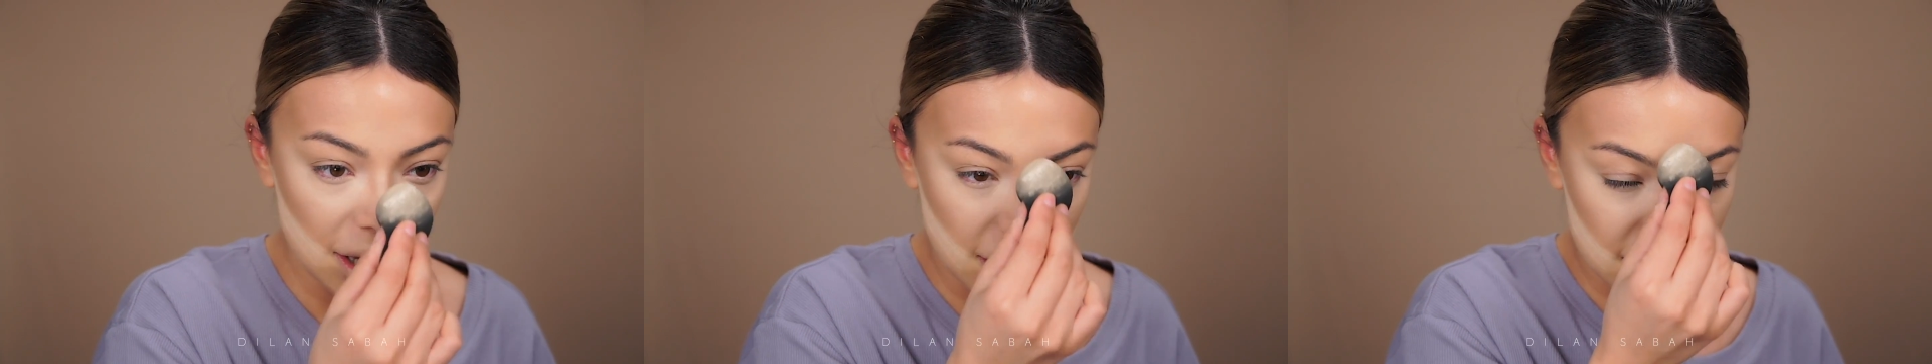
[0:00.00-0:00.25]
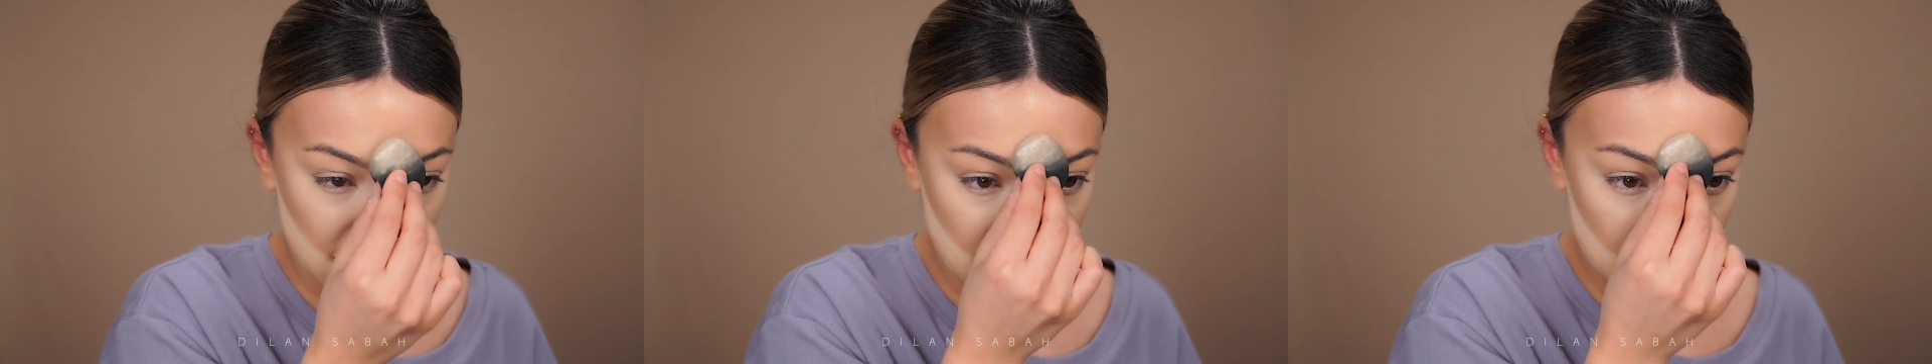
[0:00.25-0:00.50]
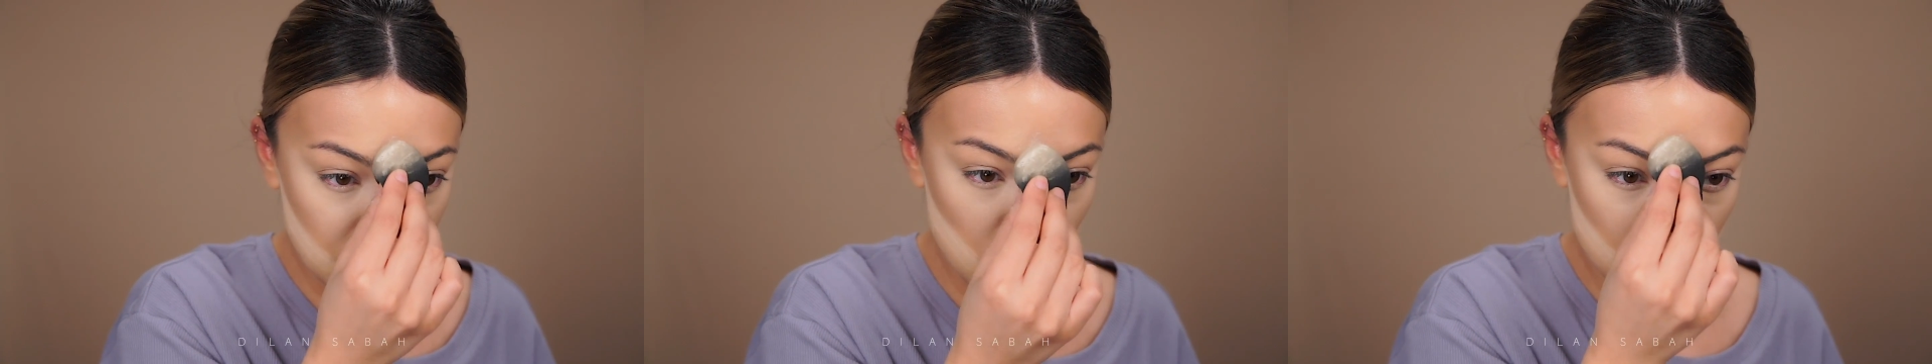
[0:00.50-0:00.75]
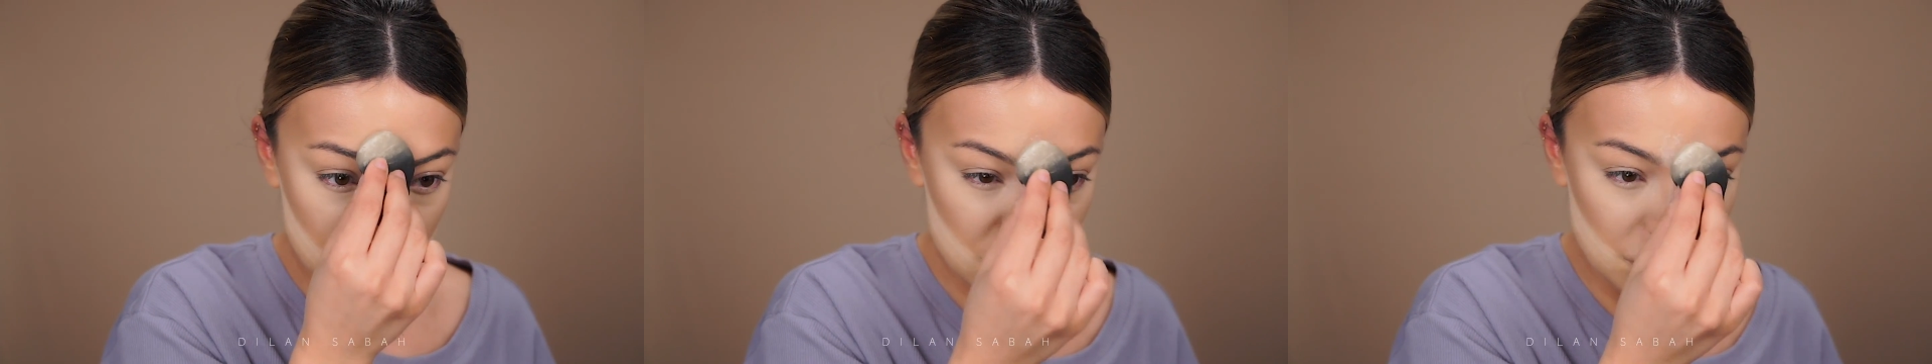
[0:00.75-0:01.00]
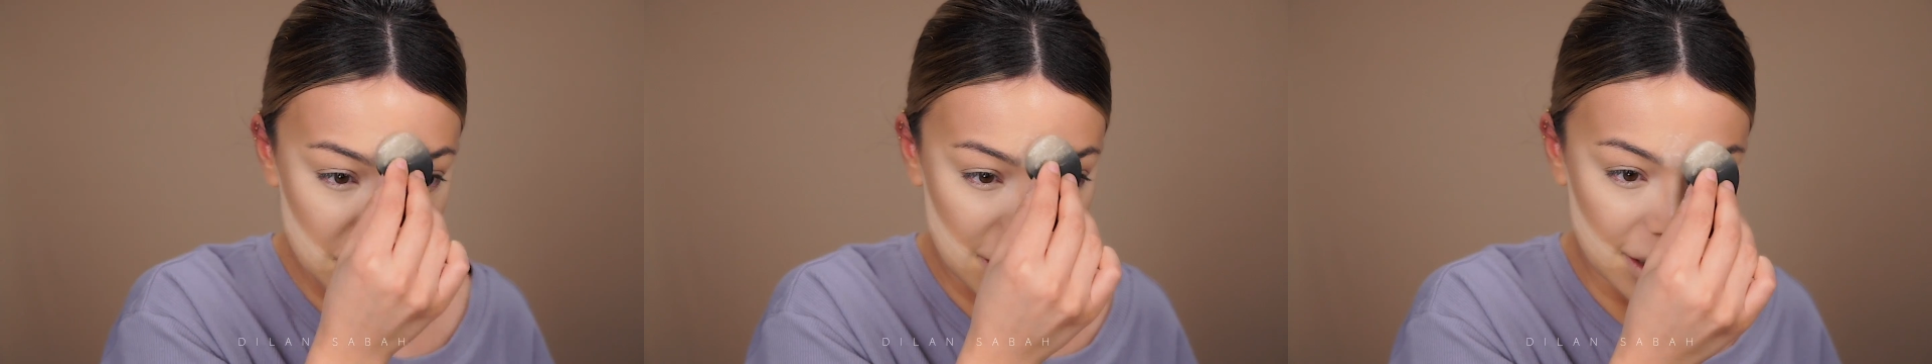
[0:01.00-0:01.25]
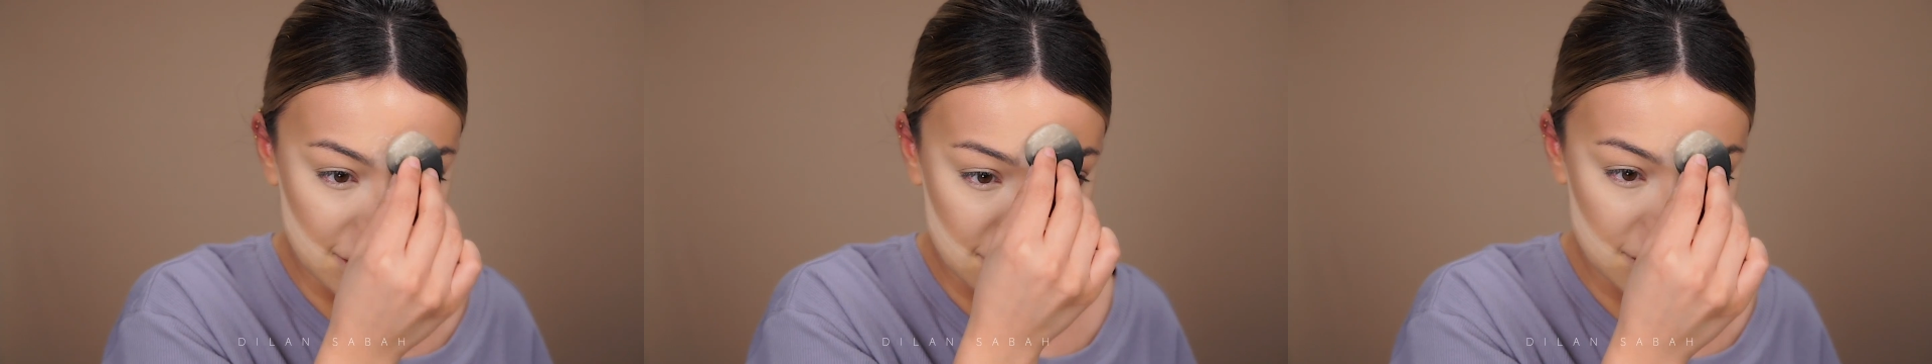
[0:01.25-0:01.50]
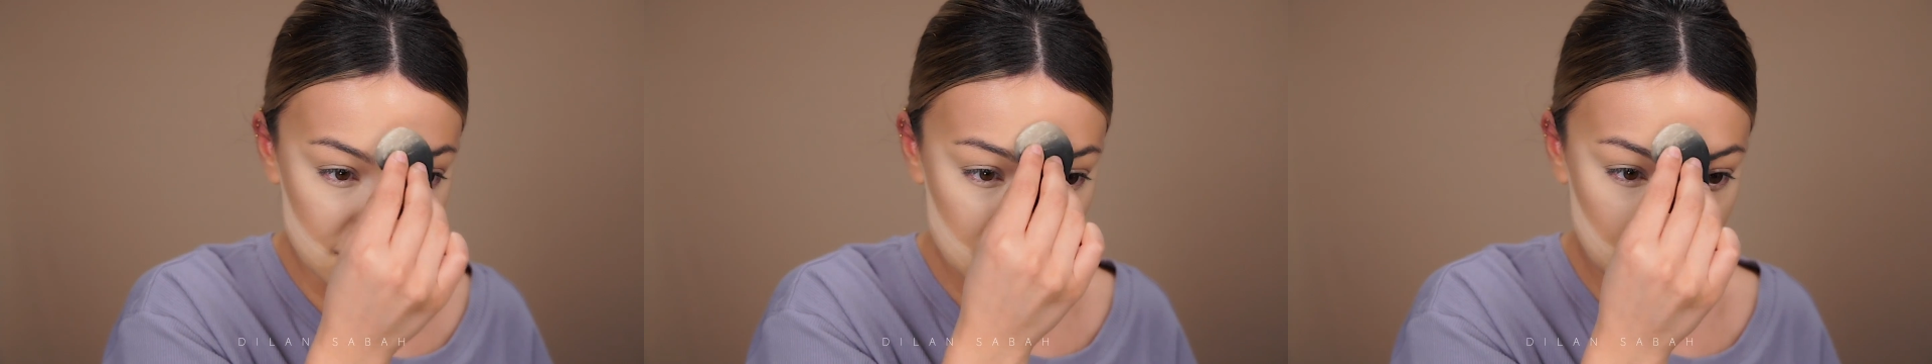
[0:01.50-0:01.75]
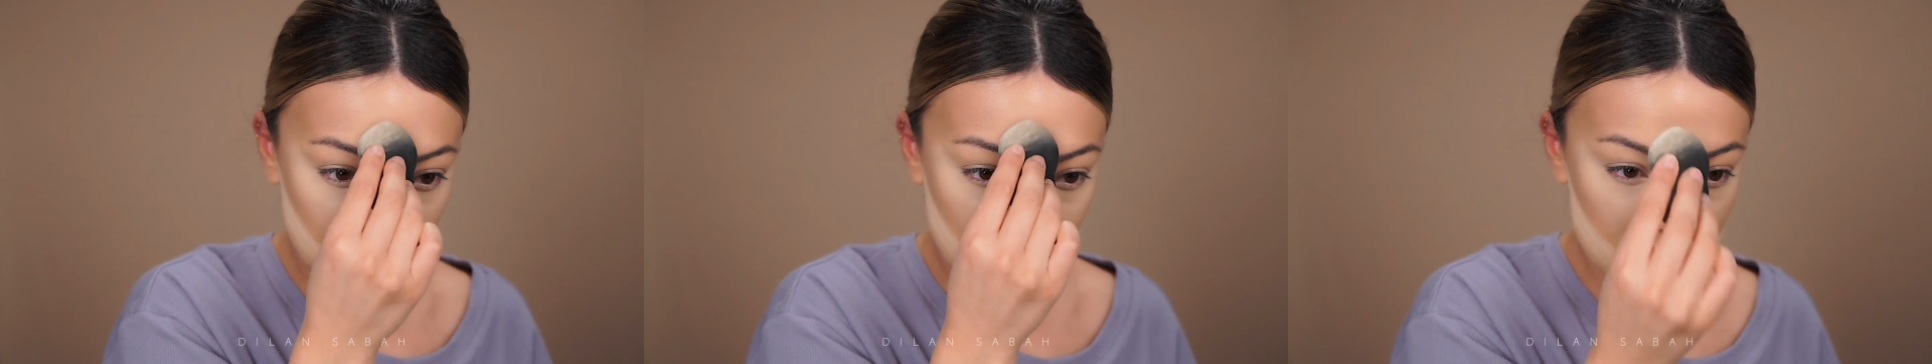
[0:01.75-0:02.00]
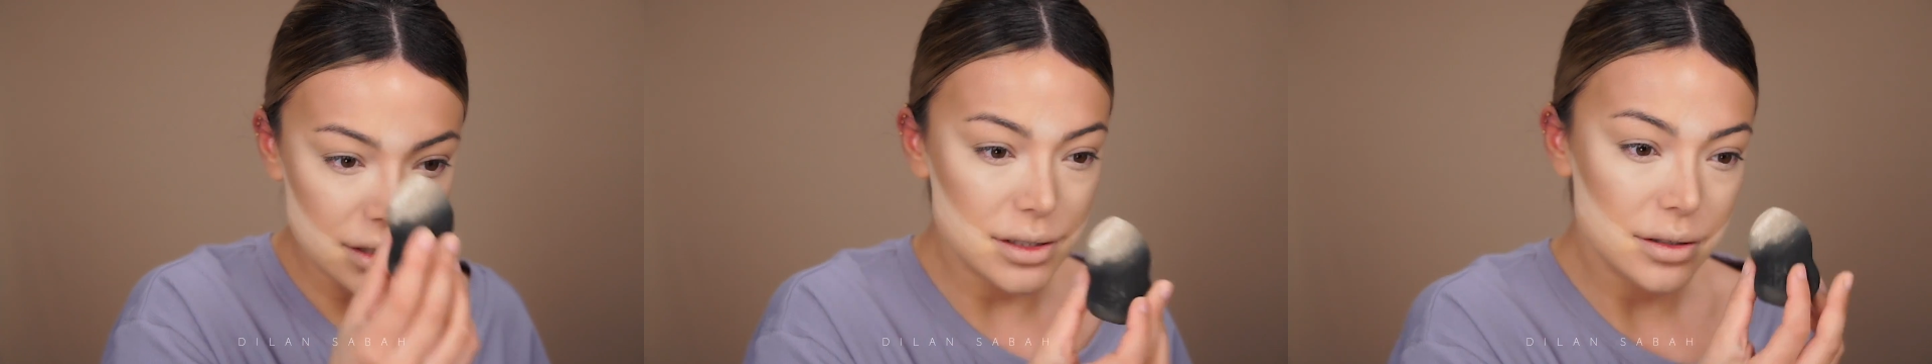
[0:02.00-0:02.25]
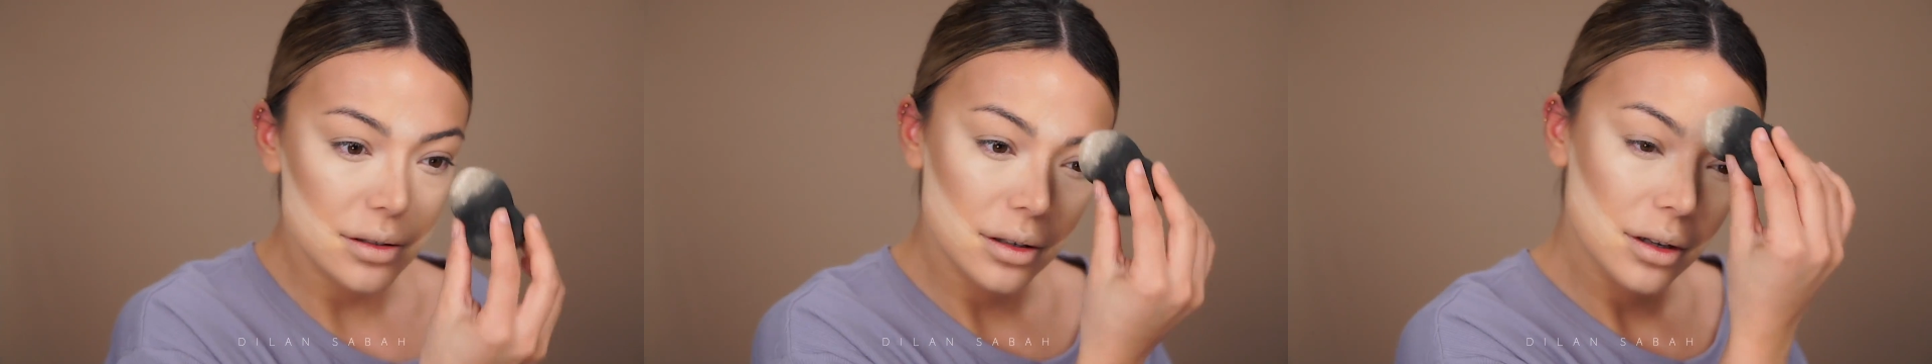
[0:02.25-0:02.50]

And I am going to bake this part,